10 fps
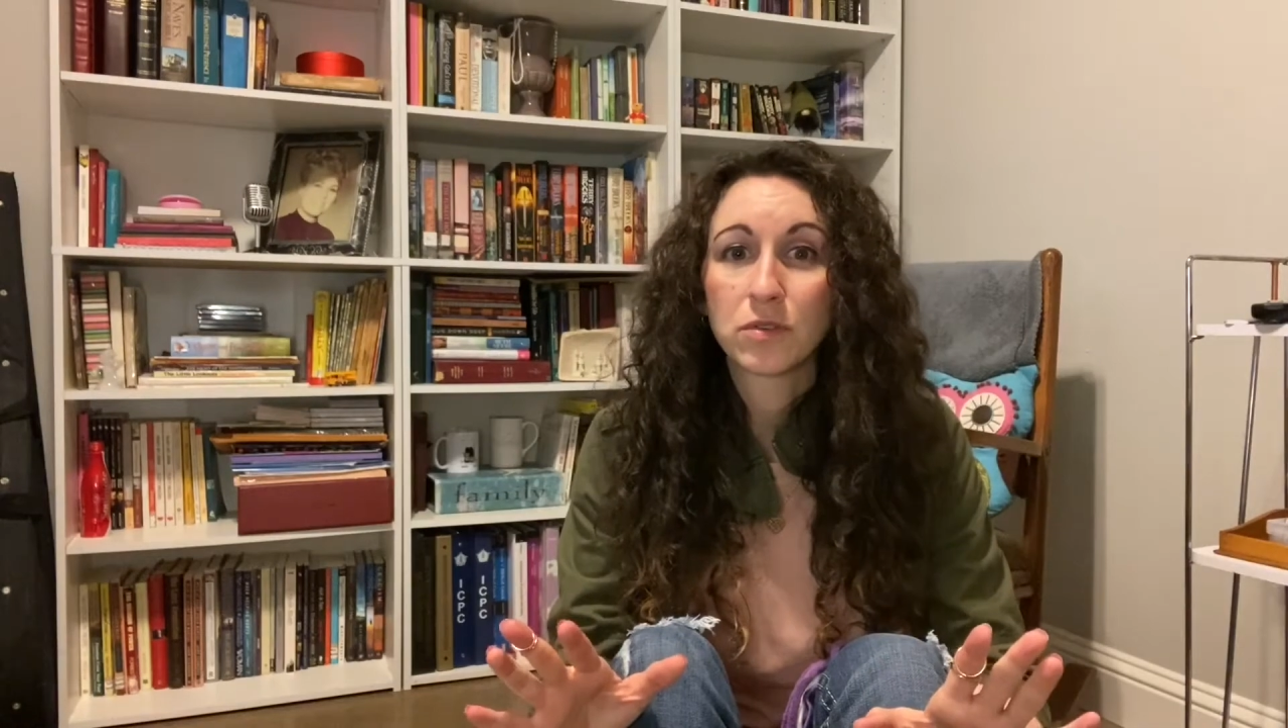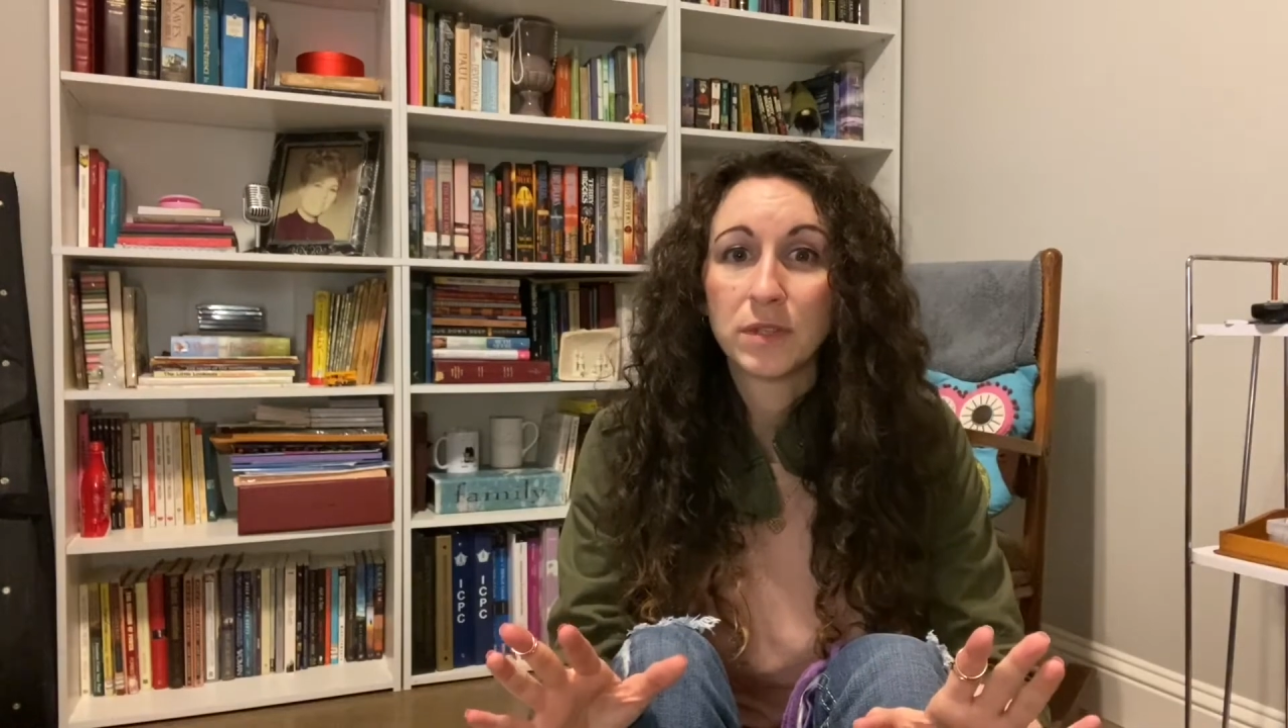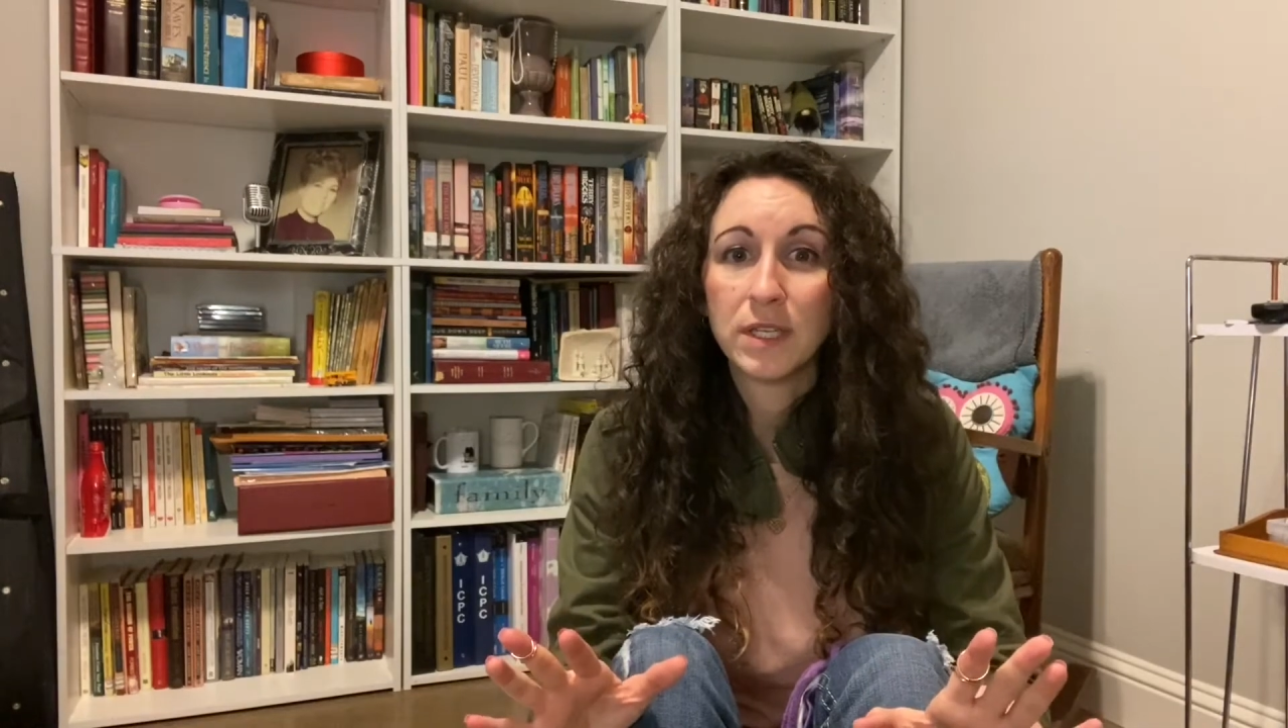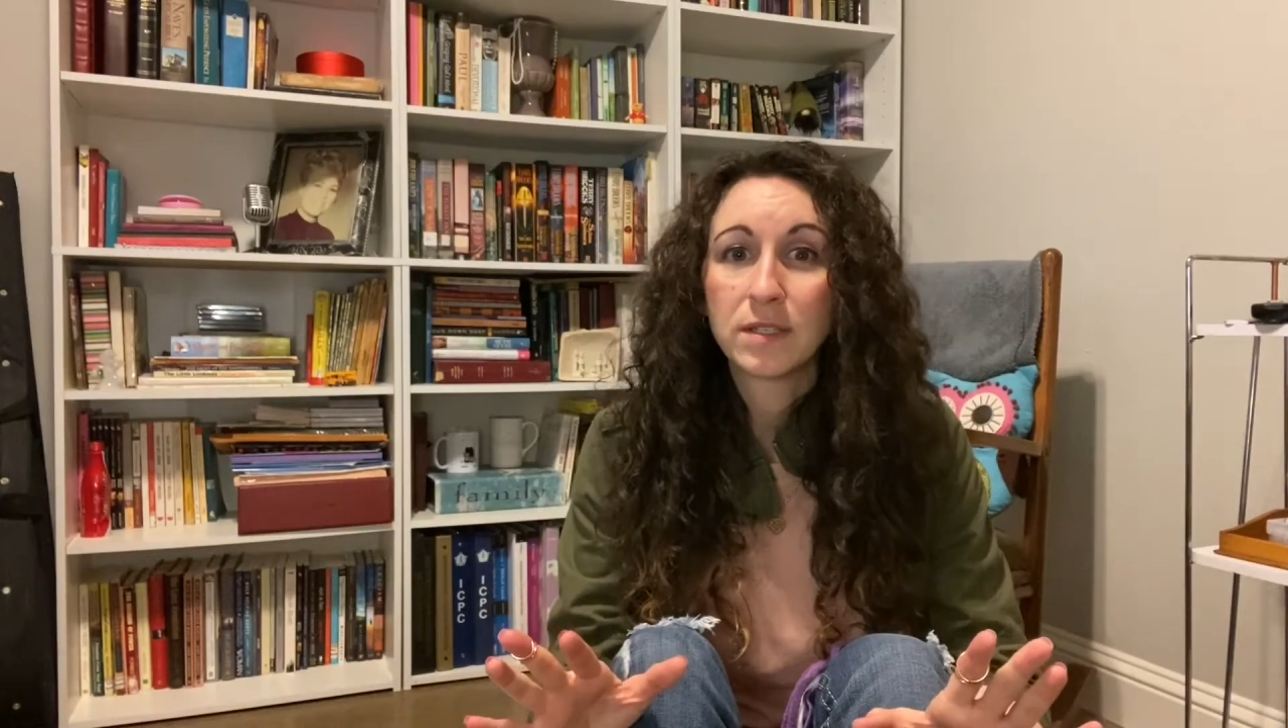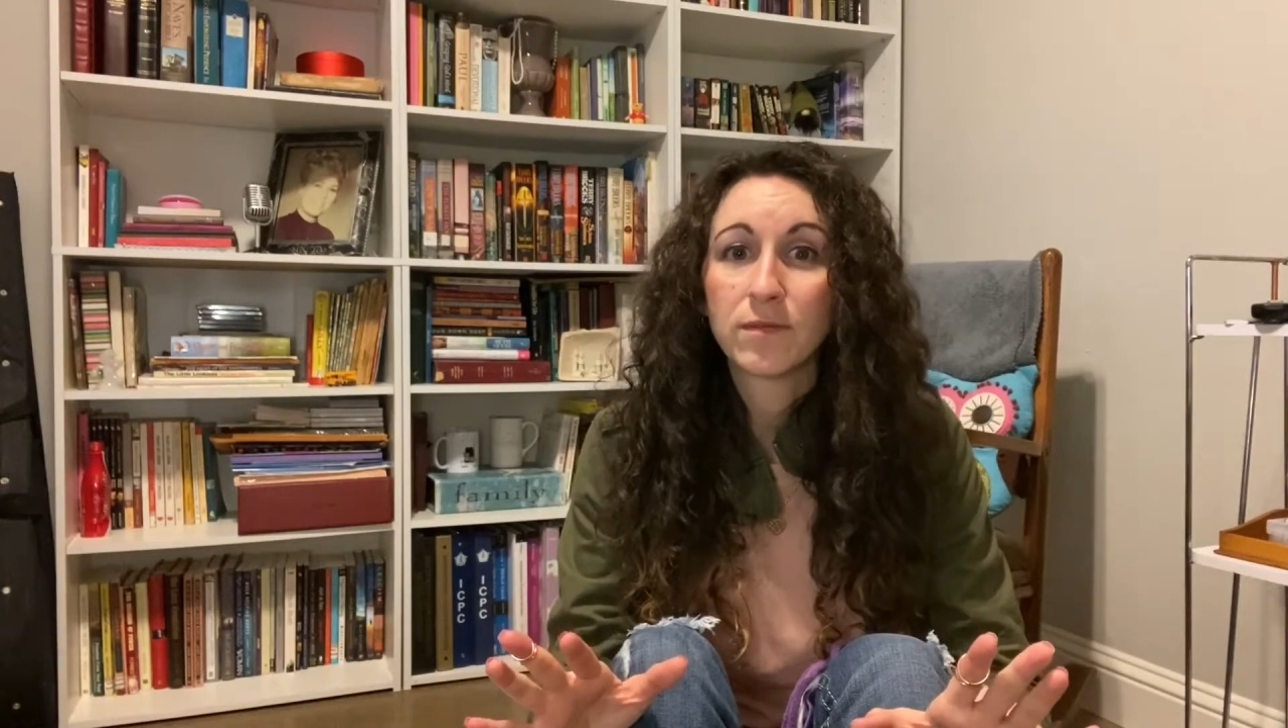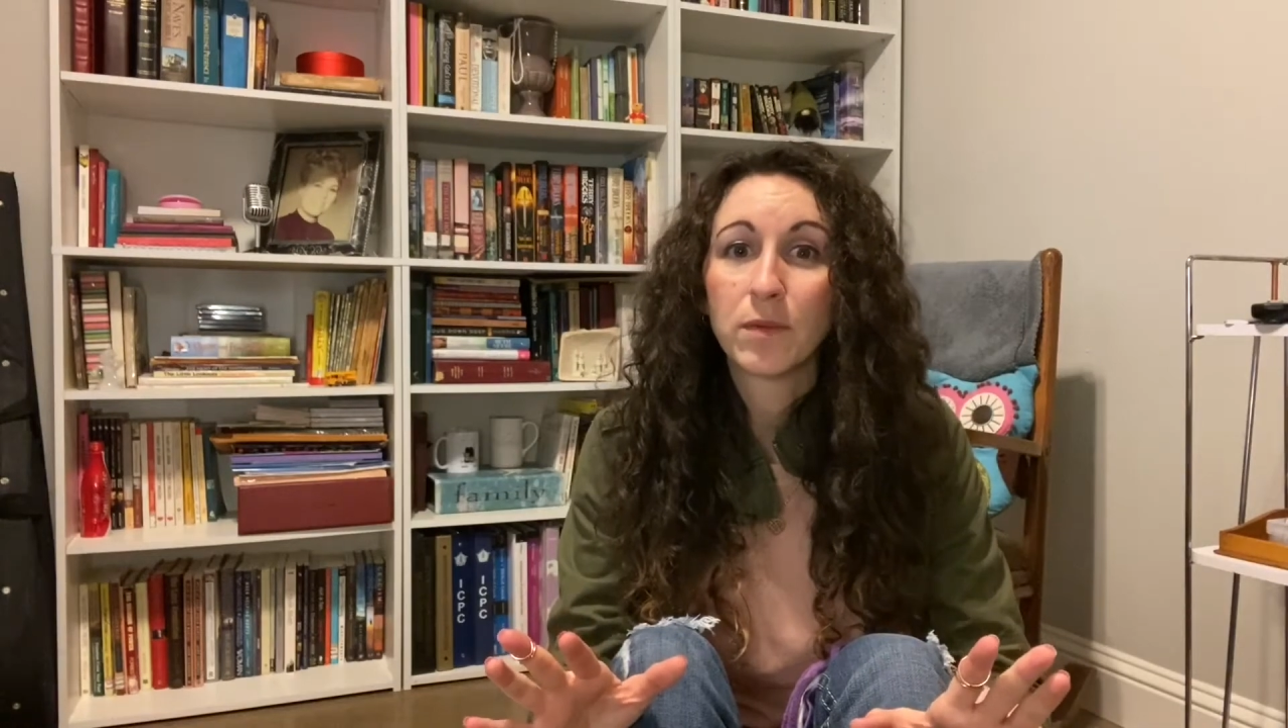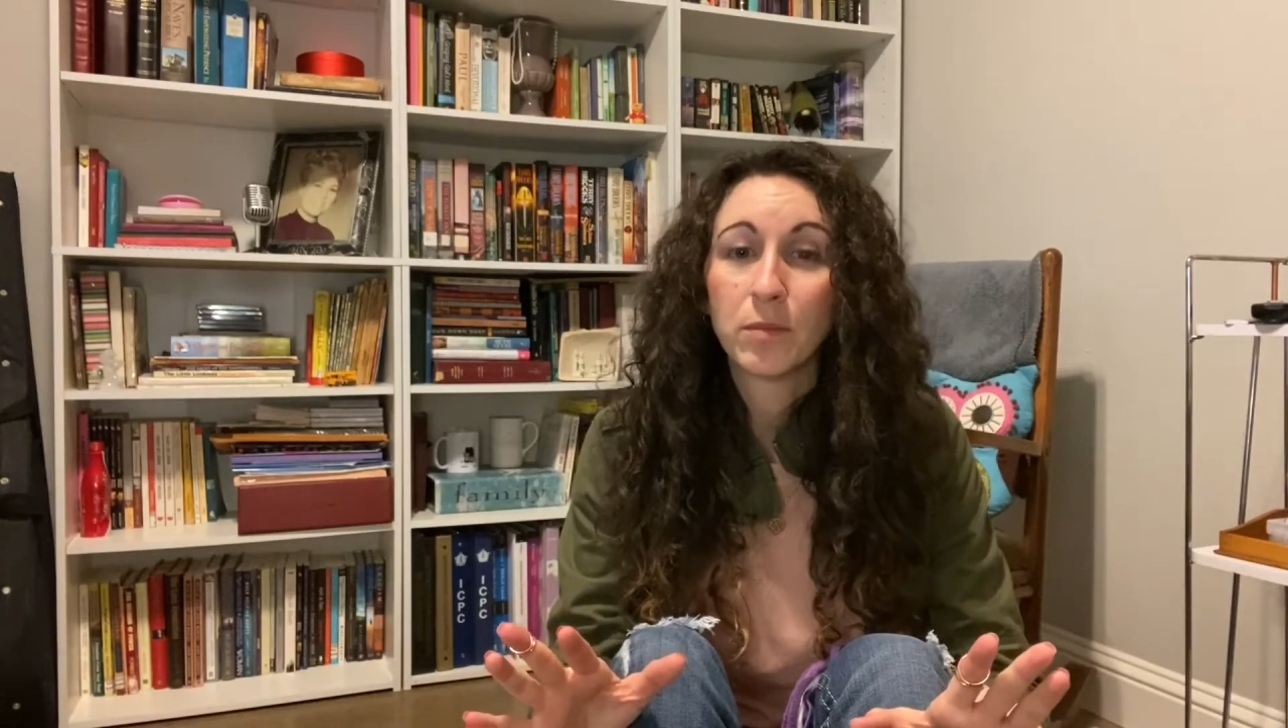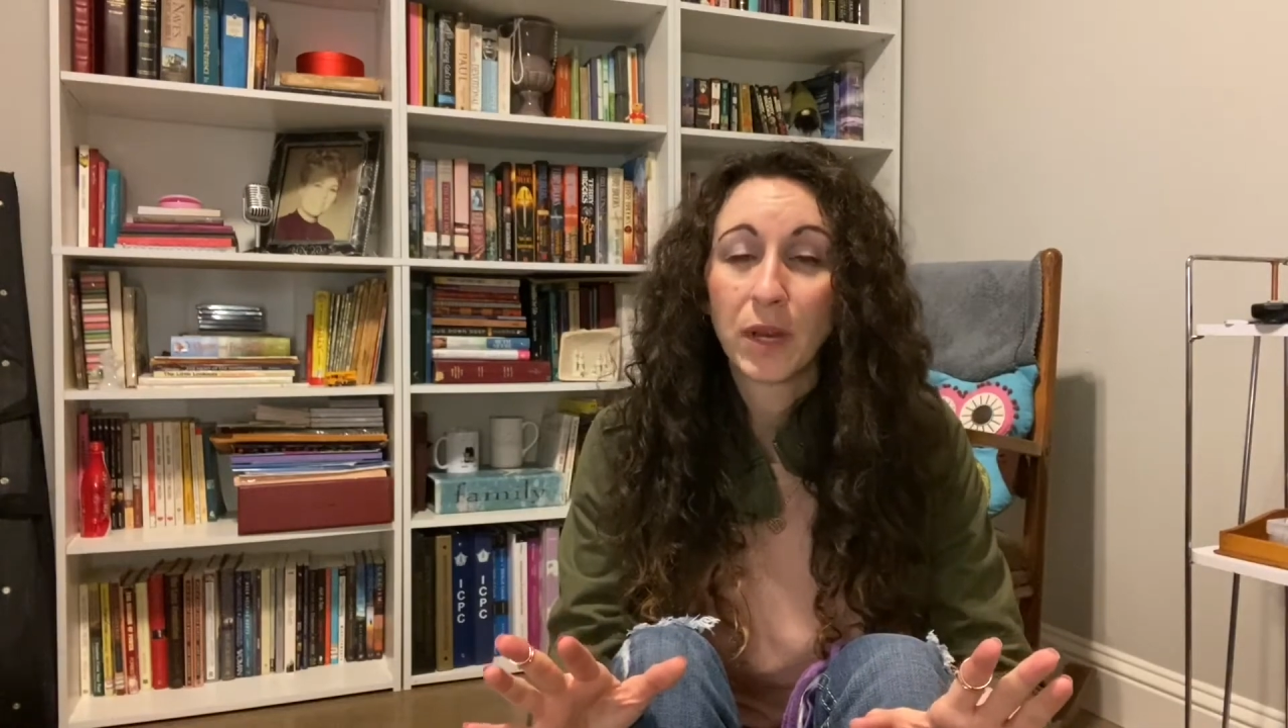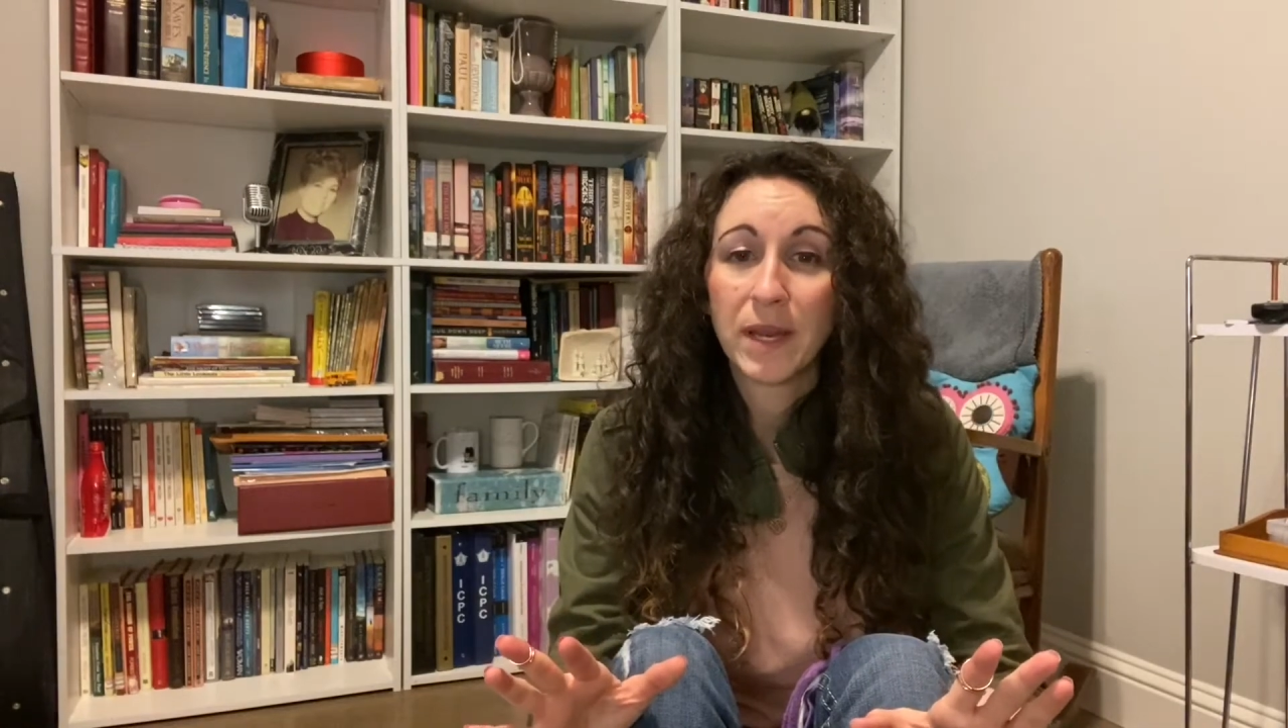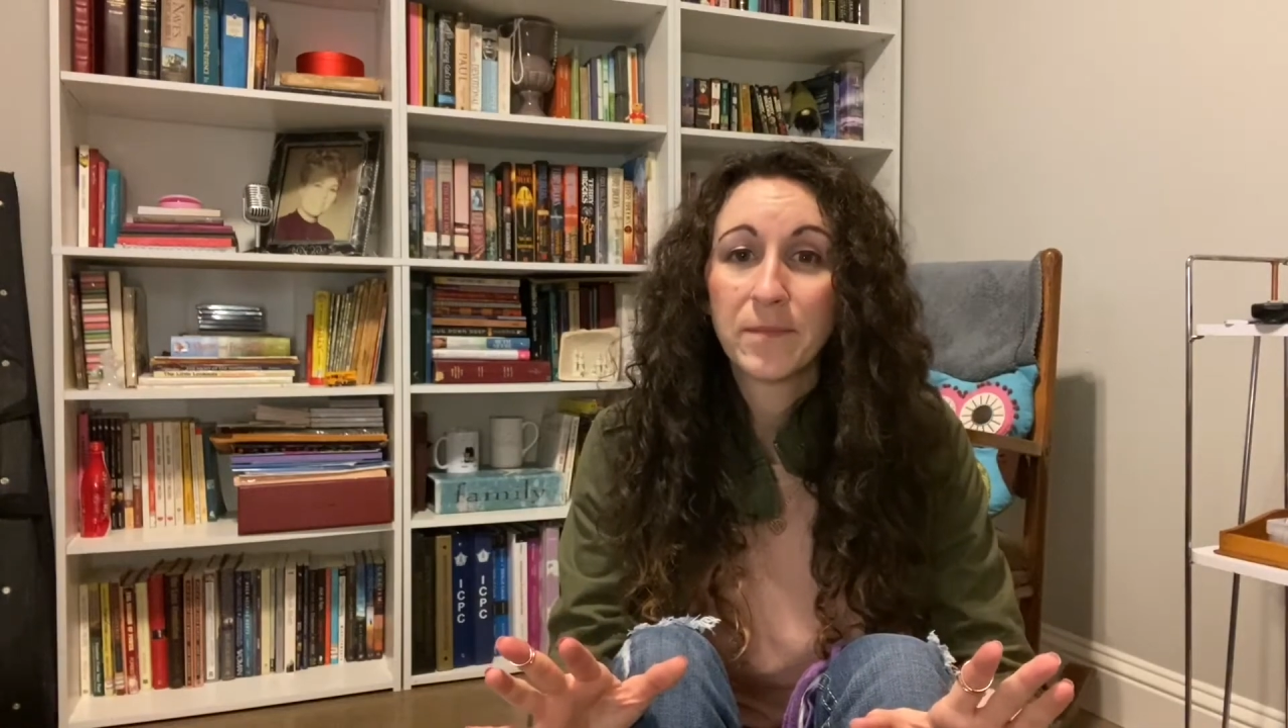needs of the
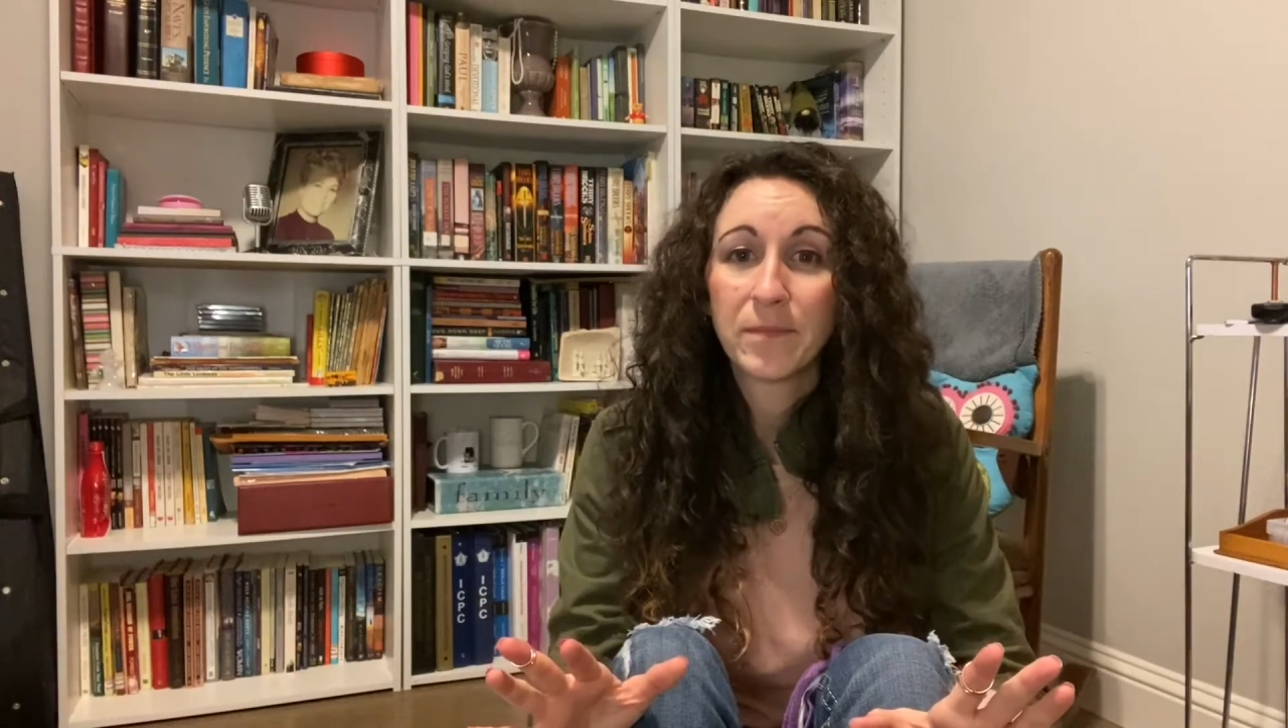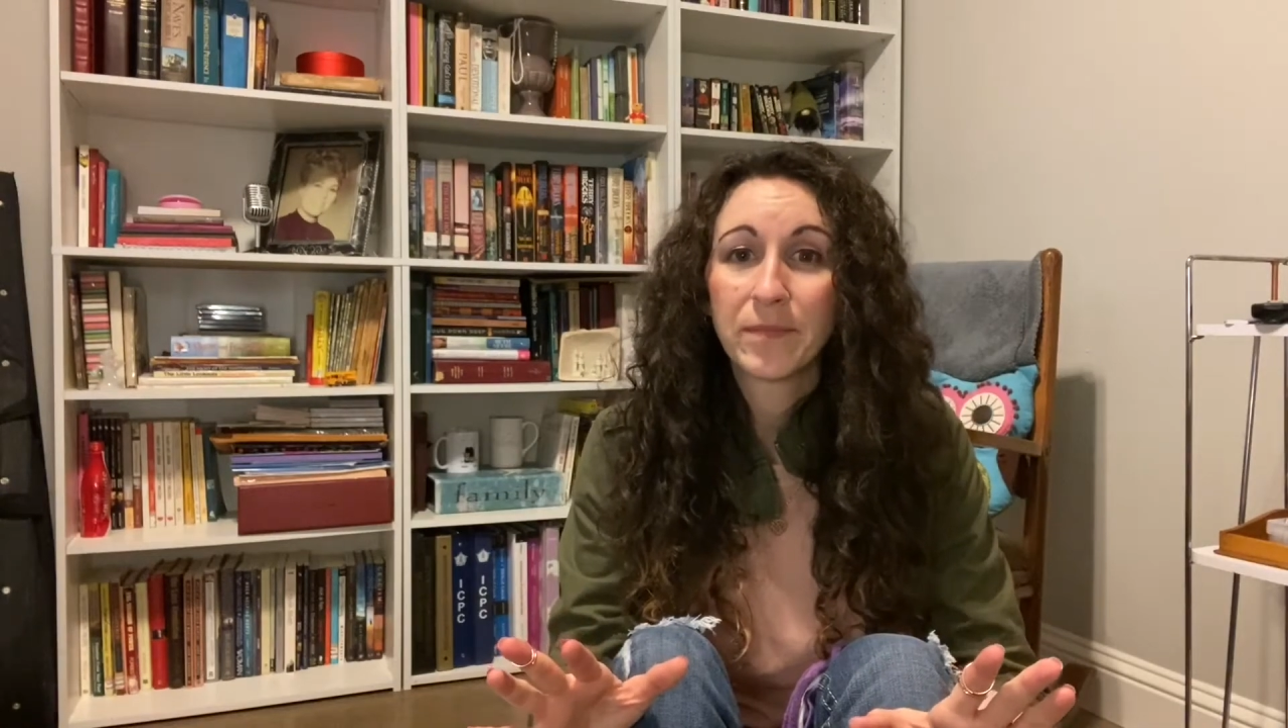brain